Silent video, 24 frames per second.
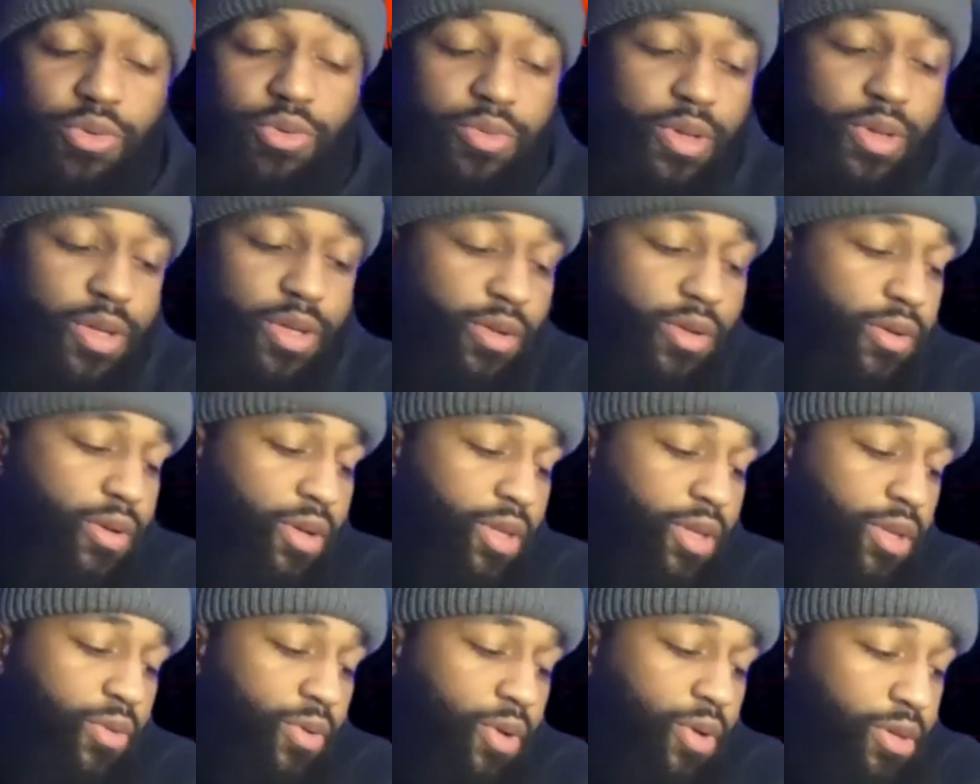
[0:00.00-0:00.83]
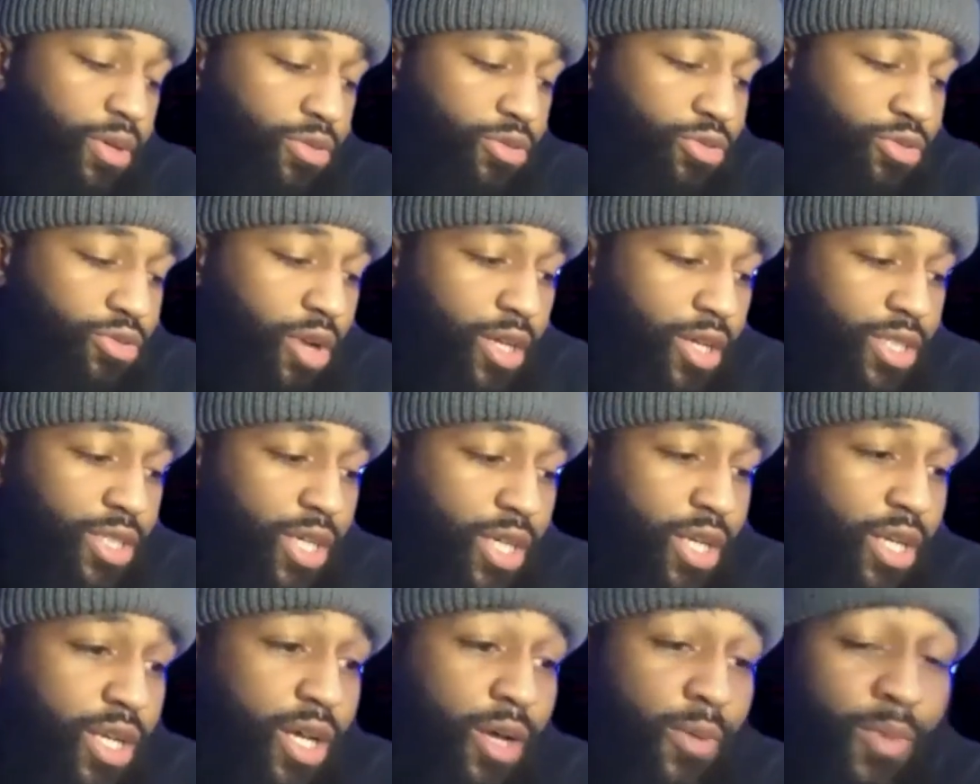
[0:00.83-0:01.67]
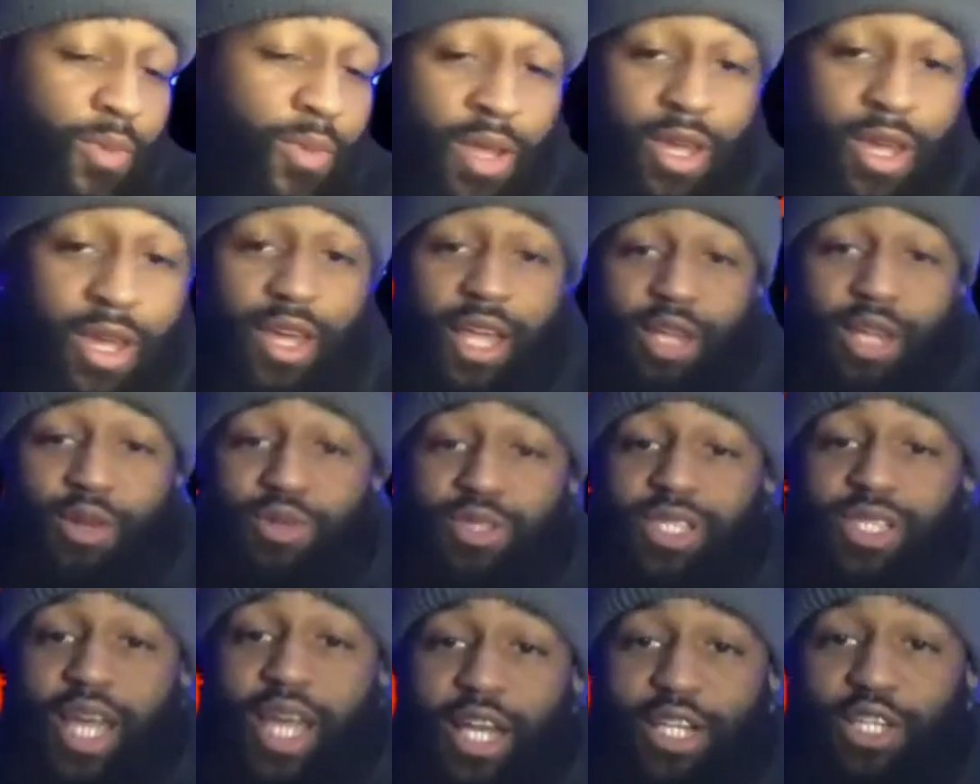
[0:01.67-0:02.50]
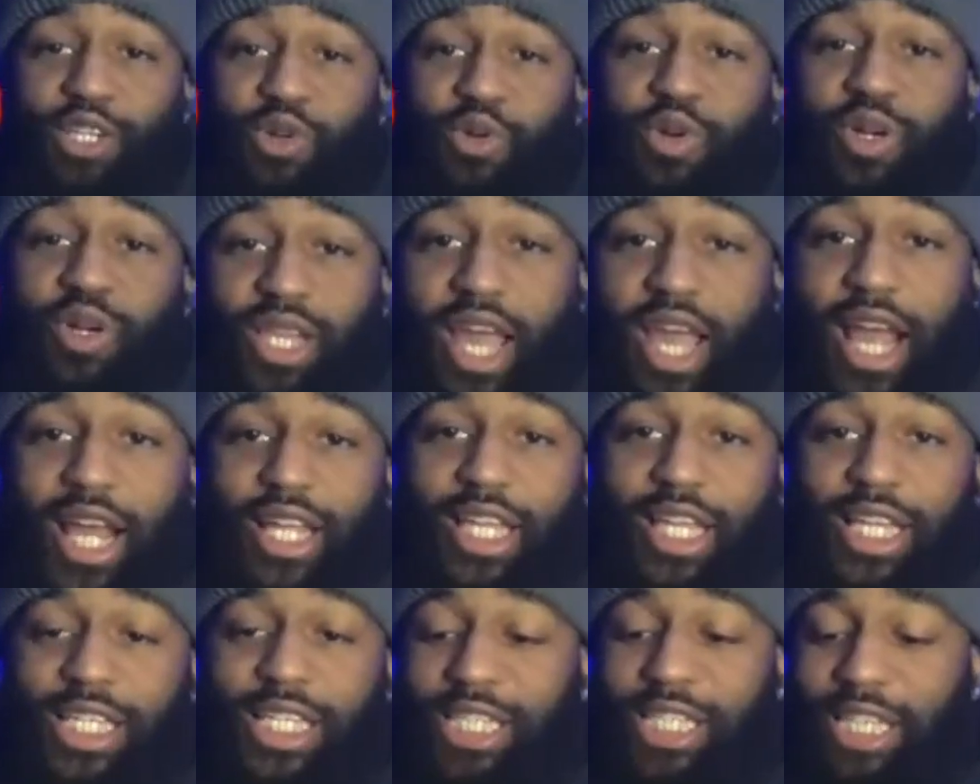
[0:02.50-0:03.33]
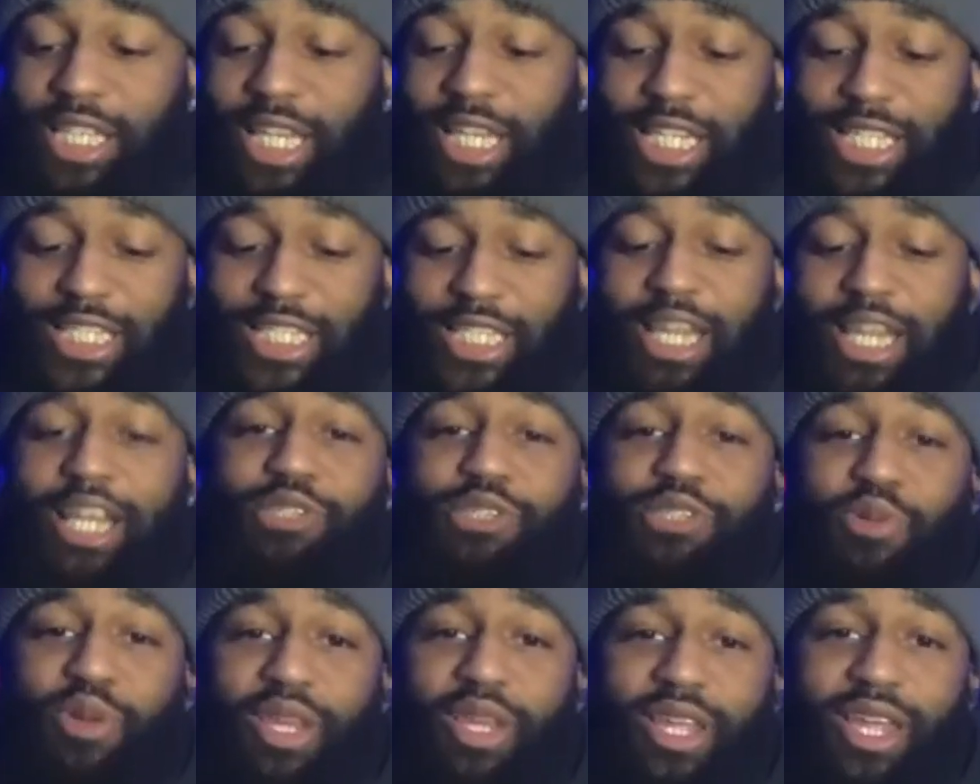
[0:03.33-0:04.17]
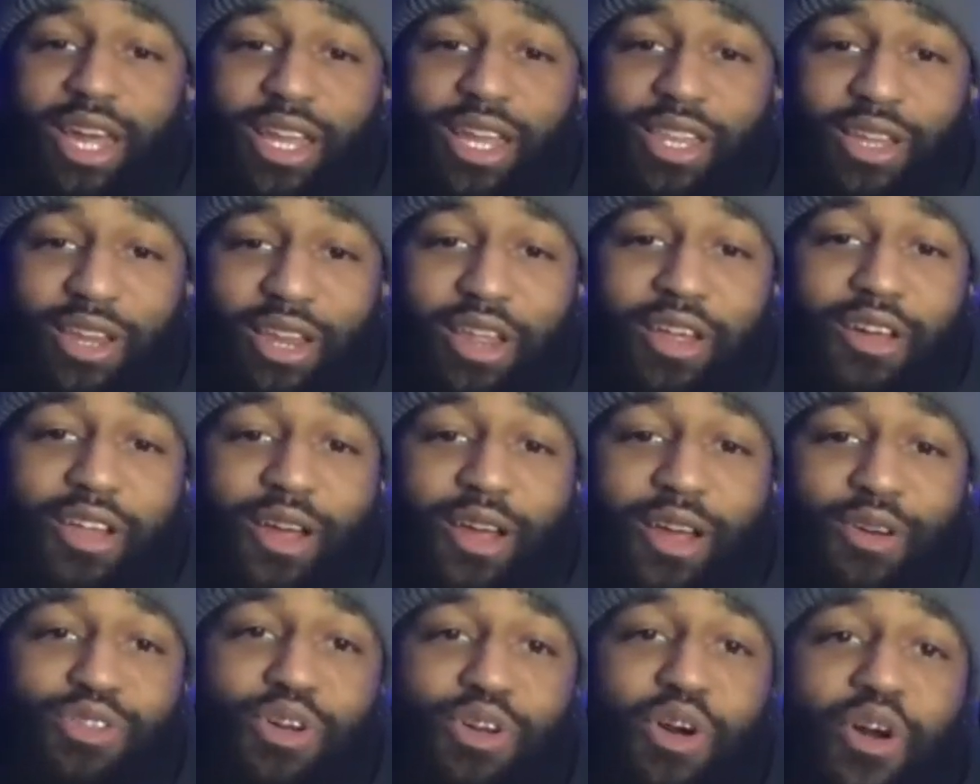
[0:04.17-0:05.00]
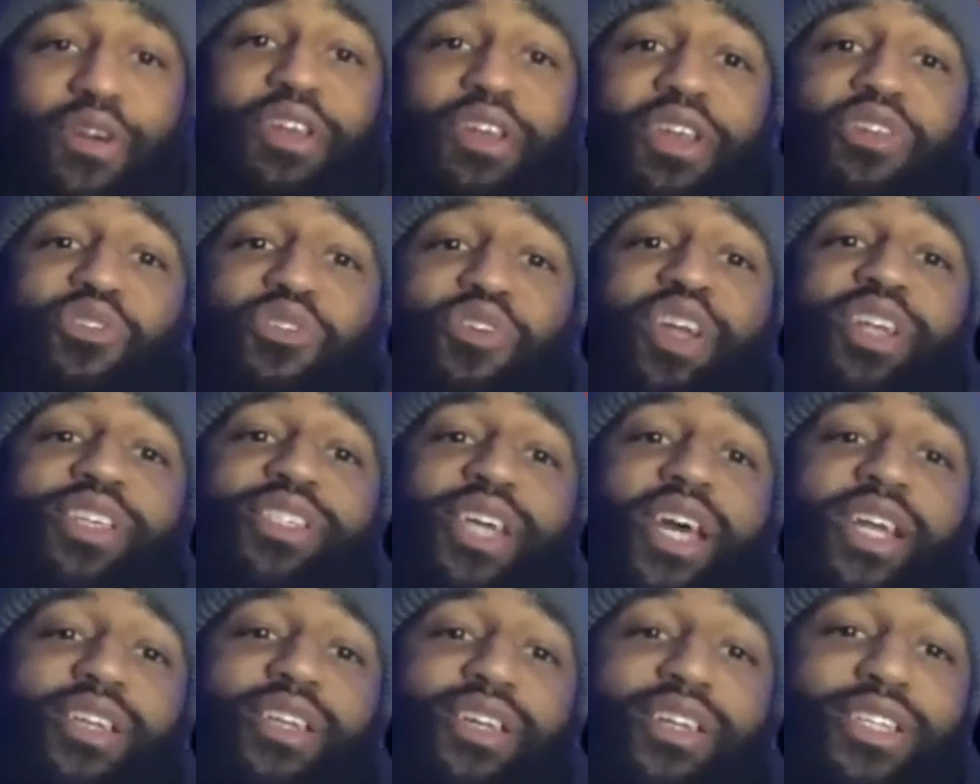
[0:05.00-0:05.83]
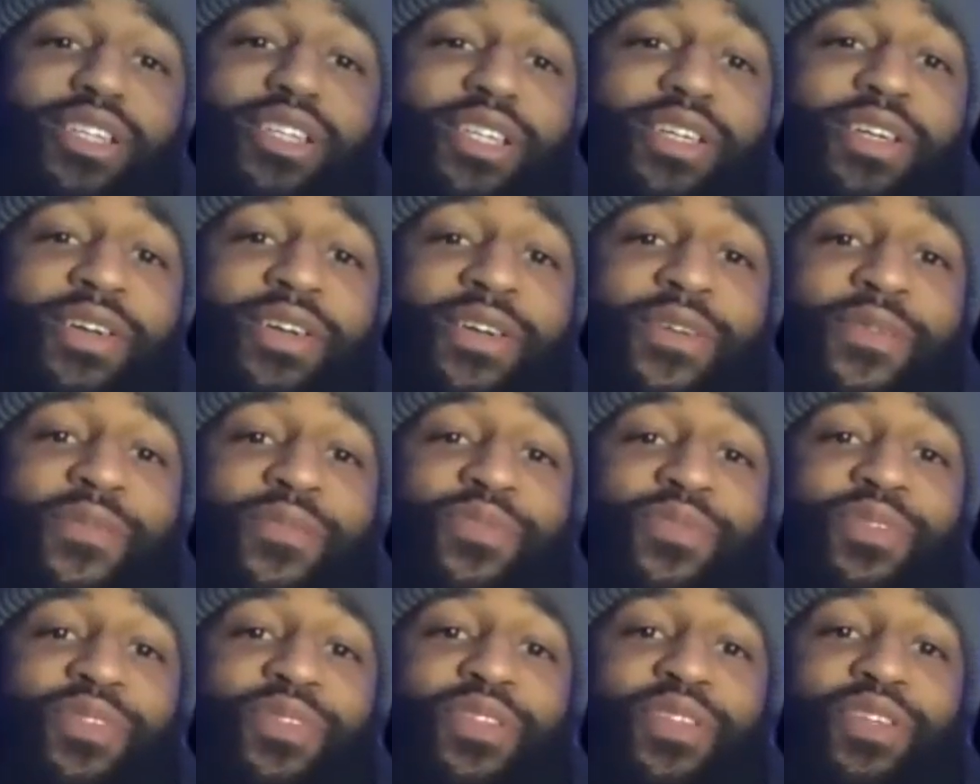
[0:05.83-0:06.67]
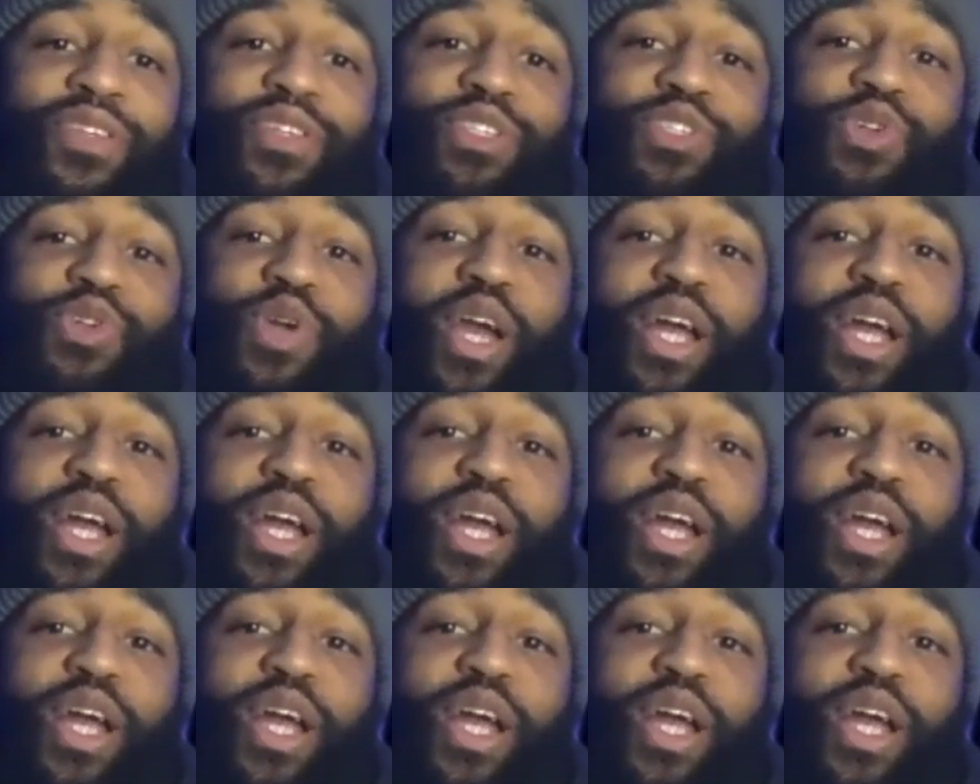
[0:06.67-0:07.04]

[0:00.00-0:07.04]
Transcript: man Logan, he was trying to stand up. He was like doing like his his knees were together. He like was on his feet technically, mm. Mm-hmm.